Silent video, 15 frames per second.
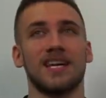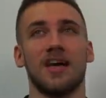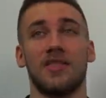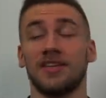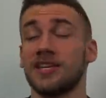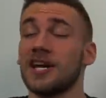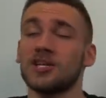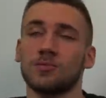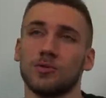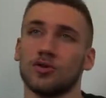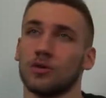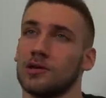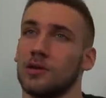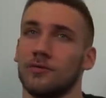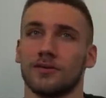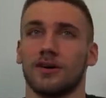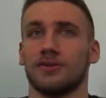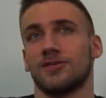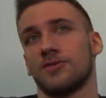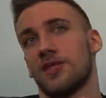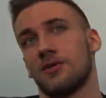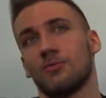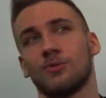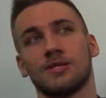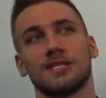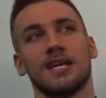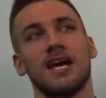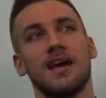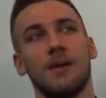That catch me totally off guard, so that was